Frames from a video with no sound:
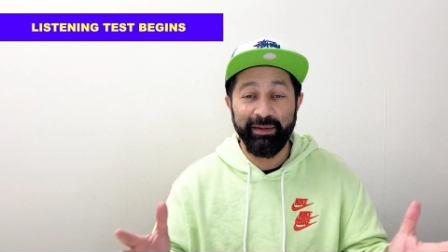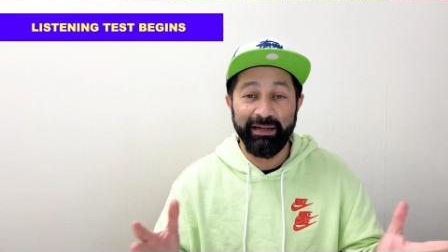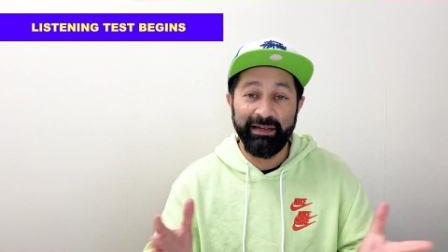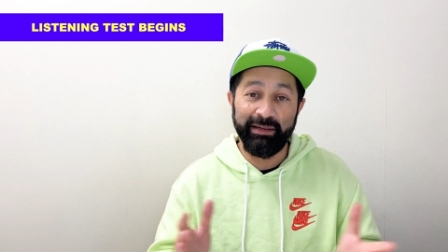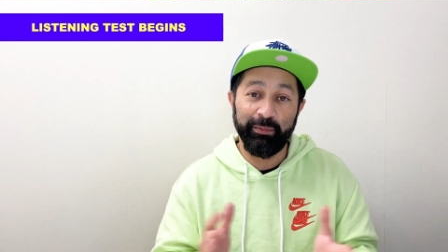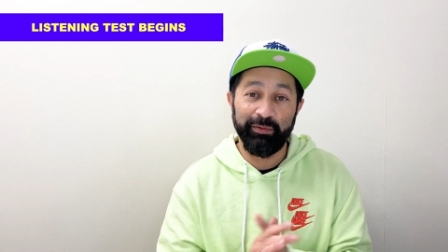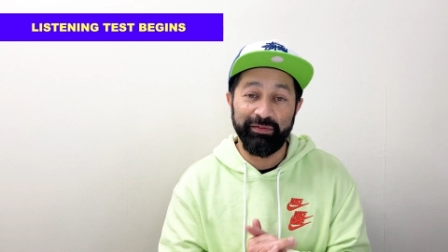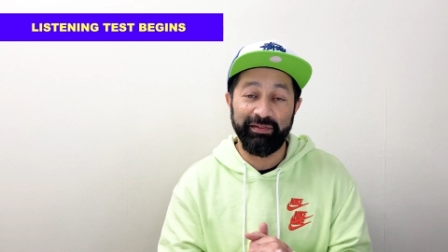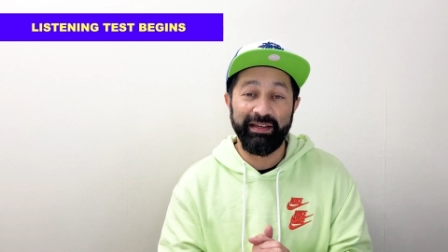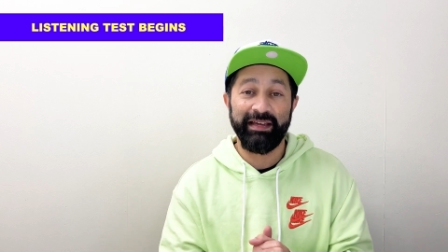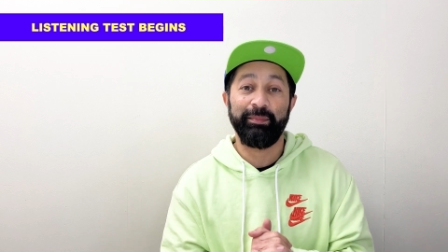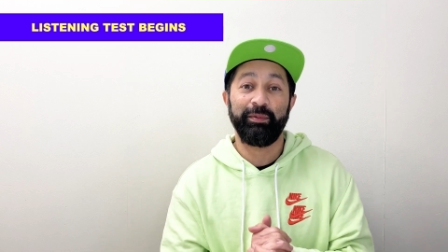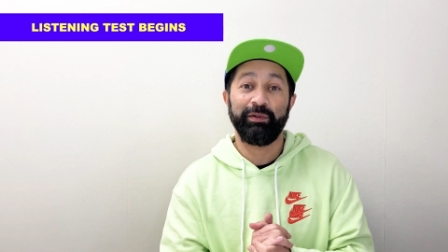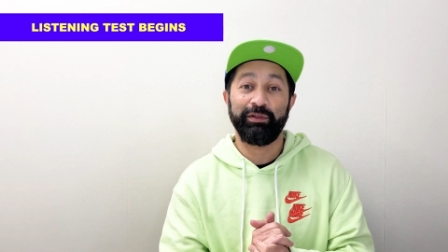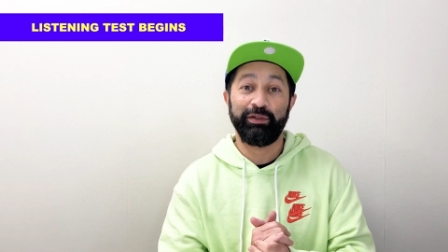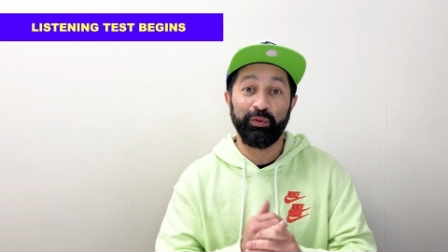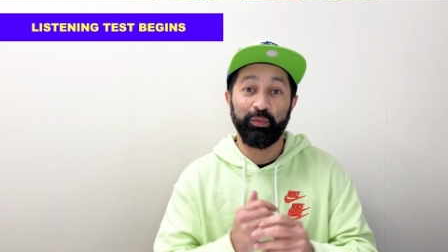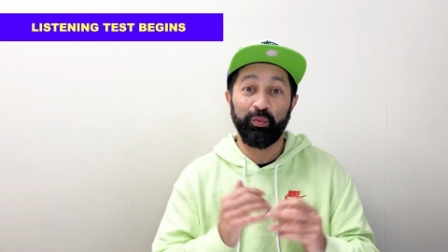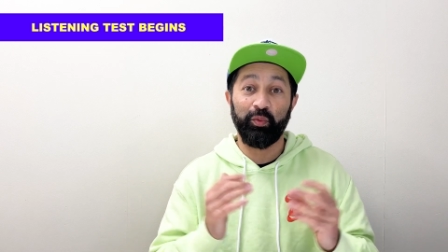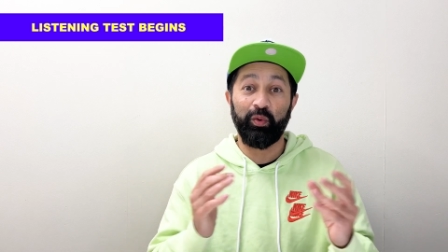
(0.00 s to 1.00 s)
and I was able
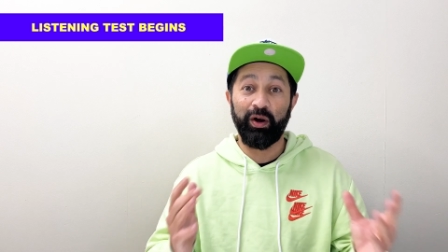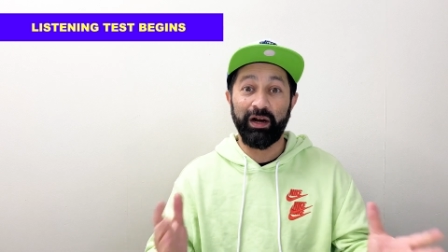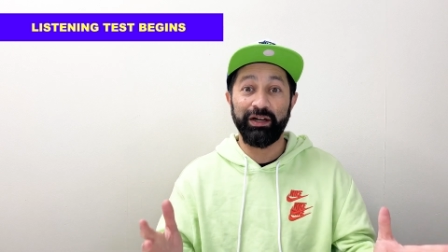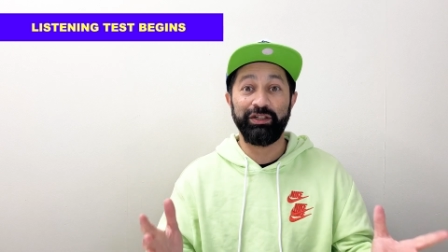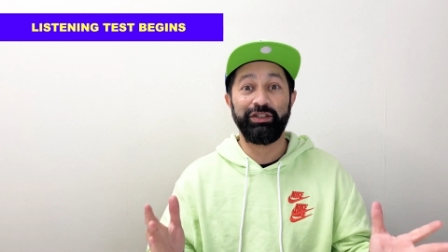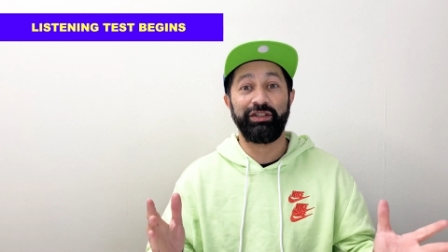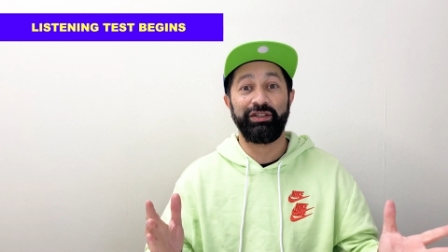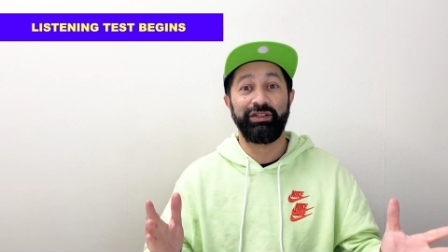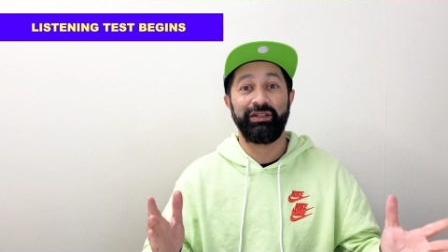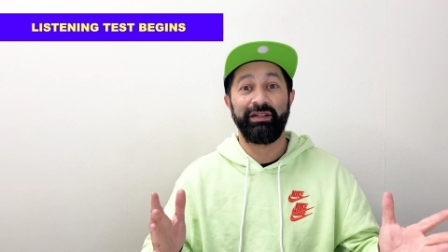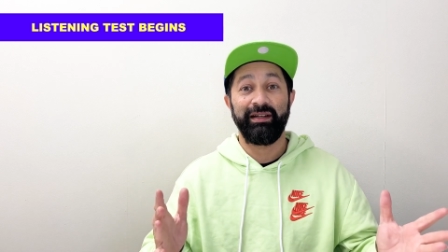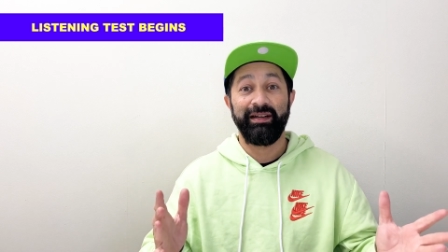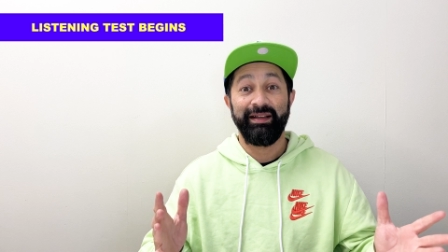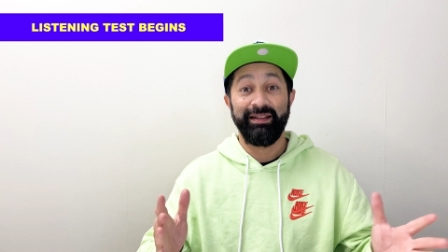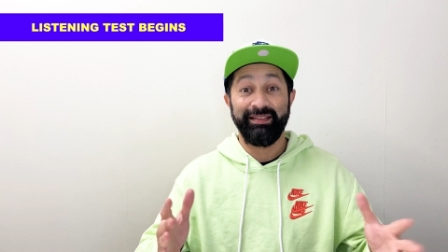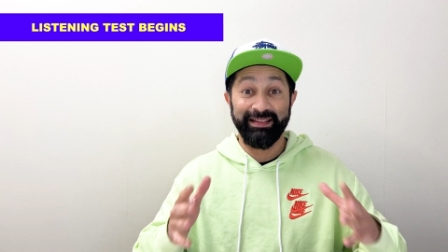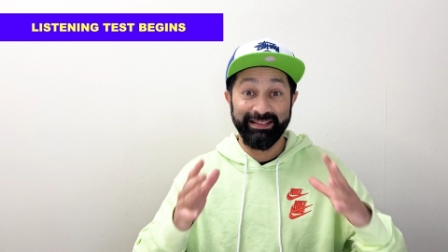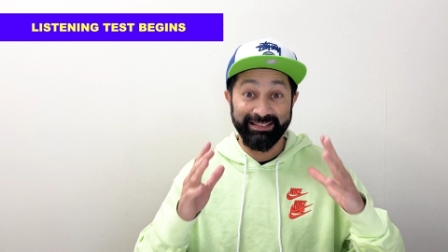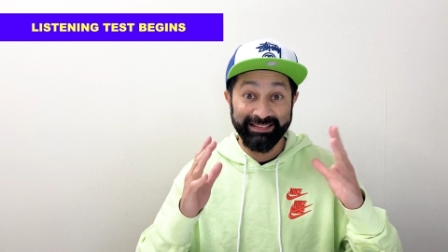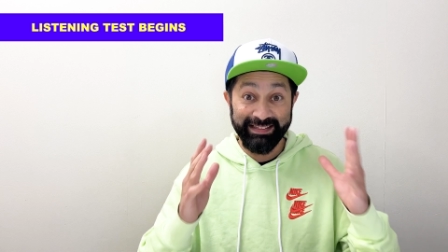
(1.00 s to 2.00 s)
to watch
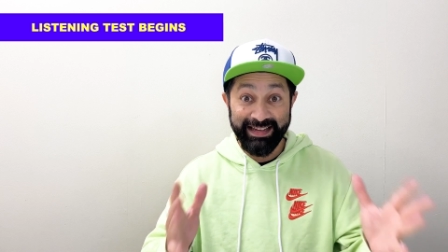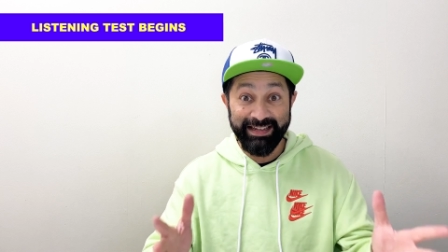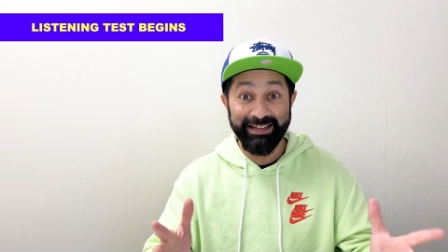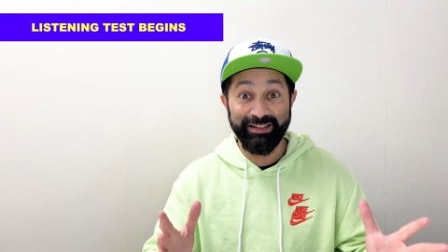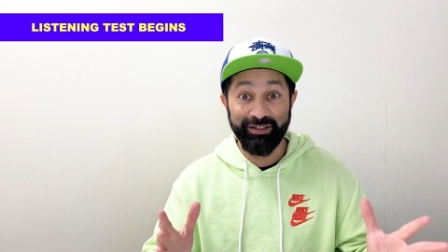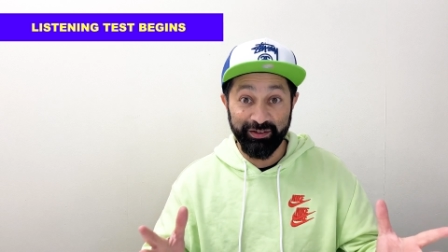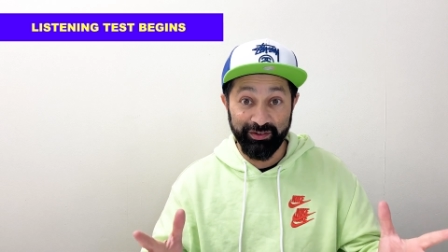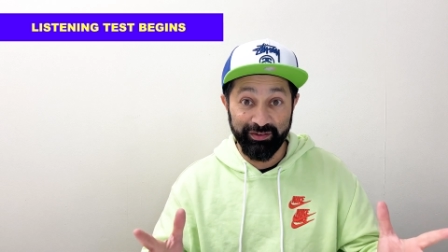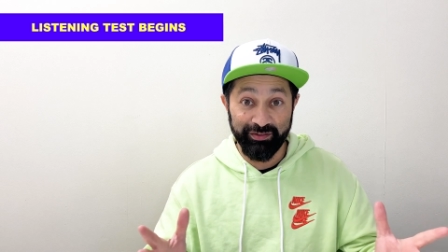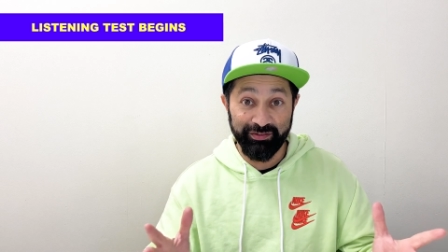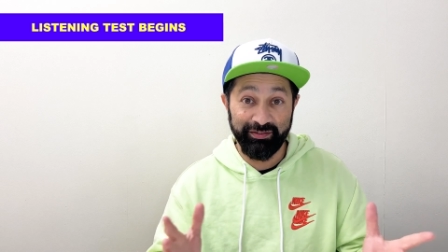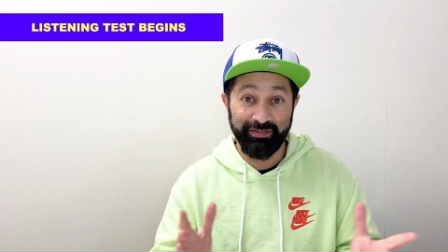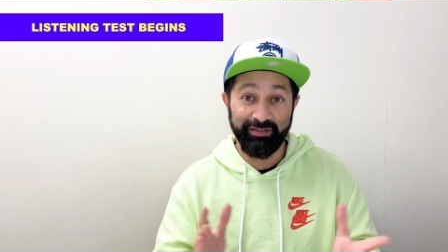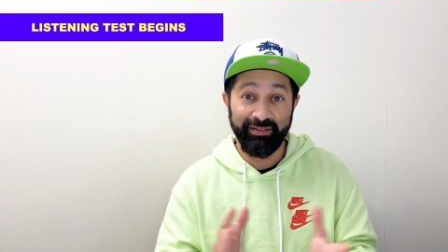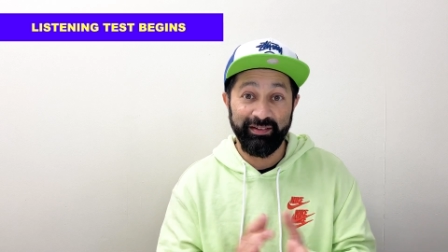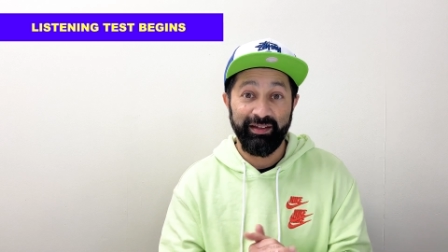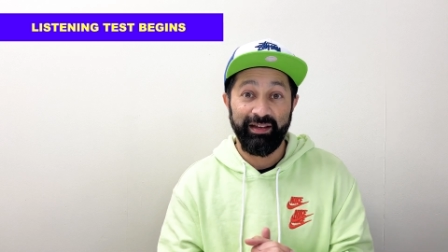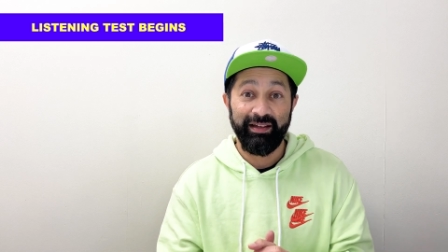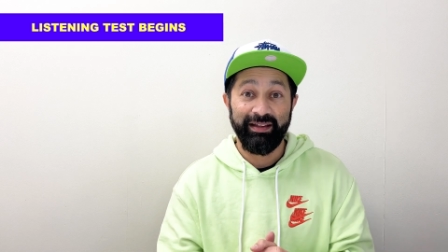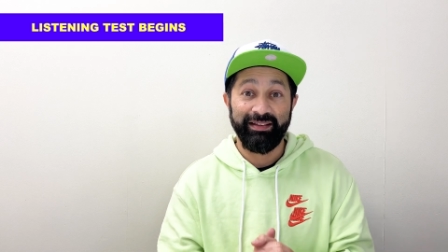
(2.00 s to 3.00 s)
the
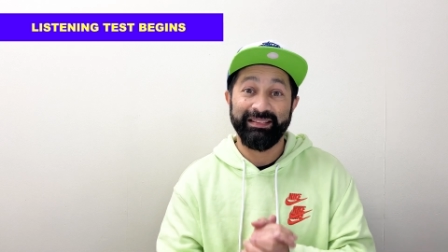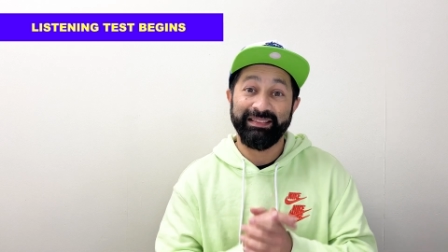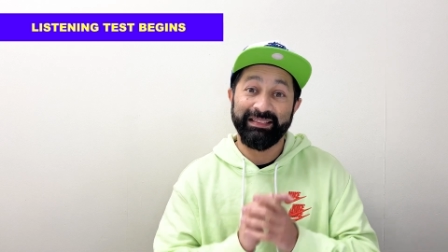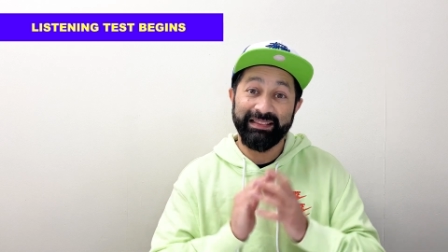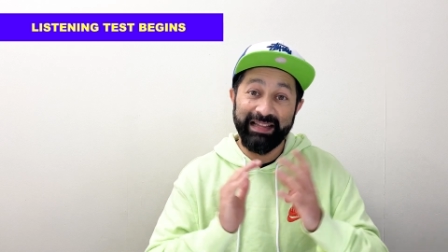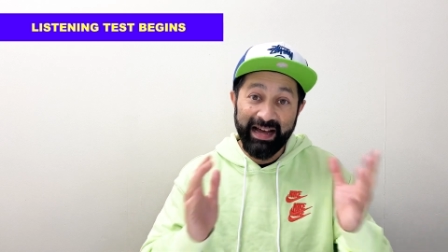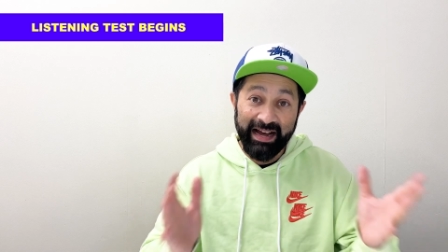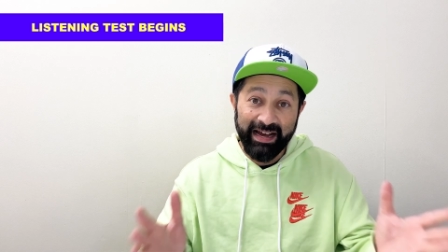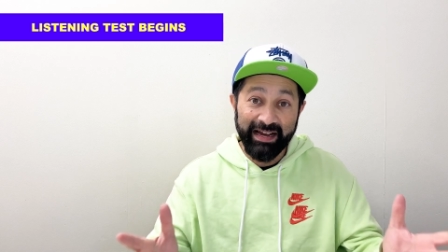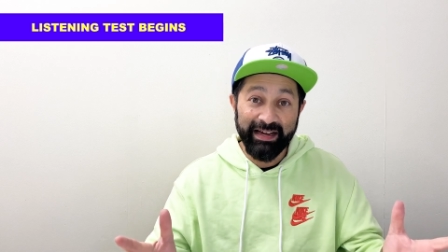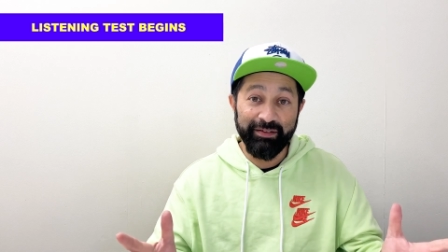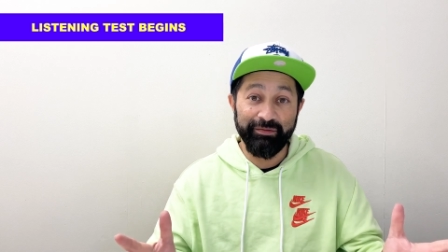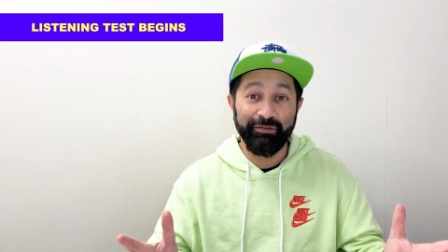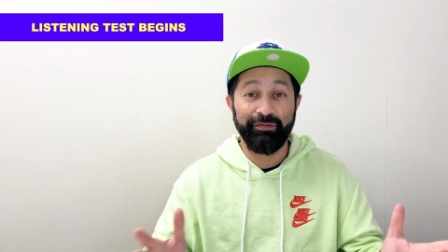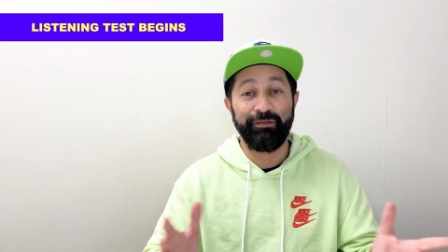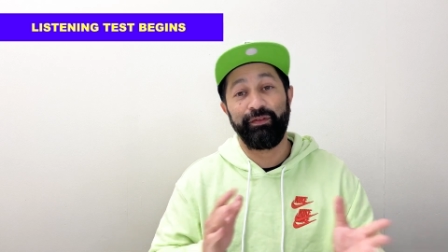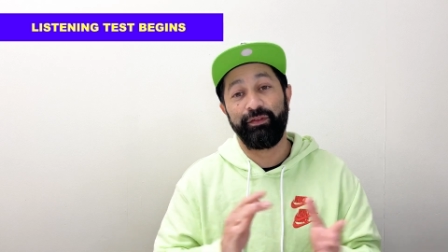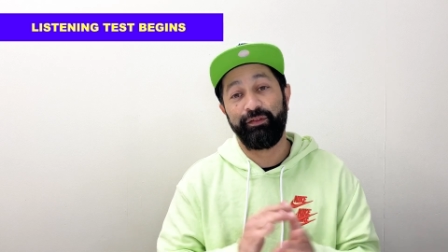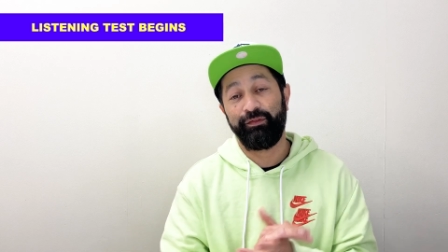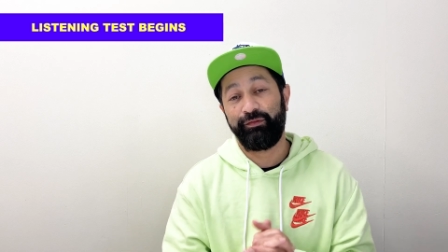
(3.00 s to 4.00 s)
Lakers live
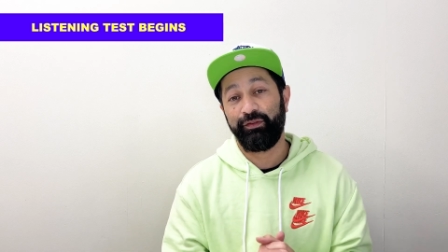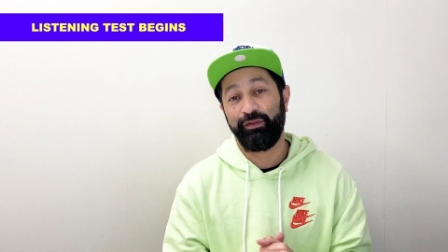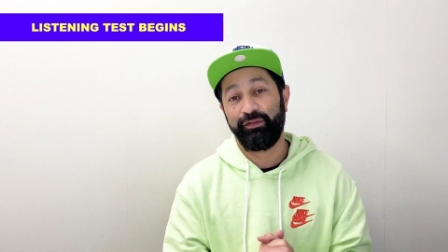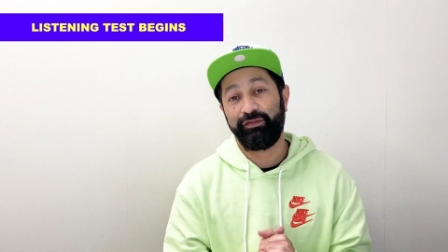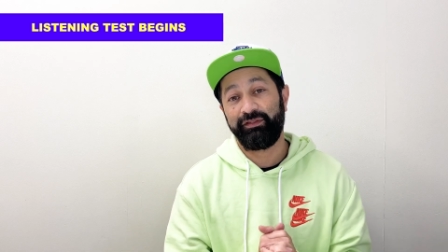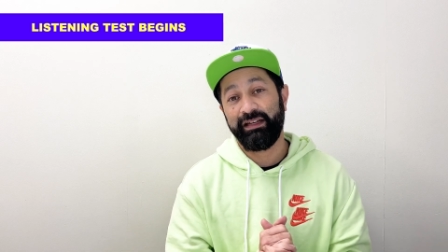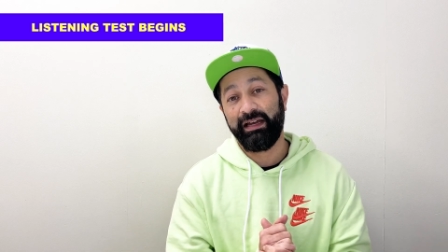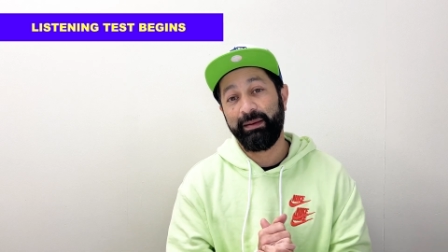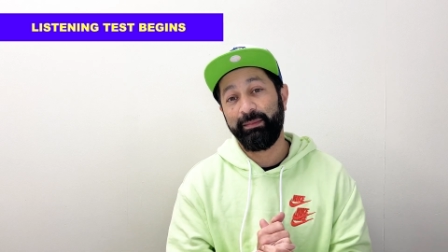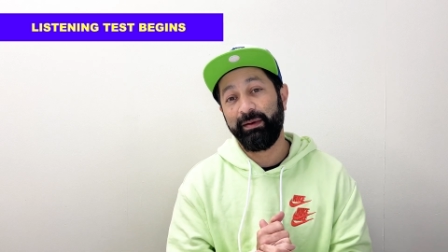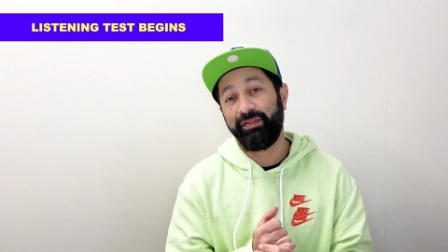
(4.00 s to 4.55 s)
for the first time.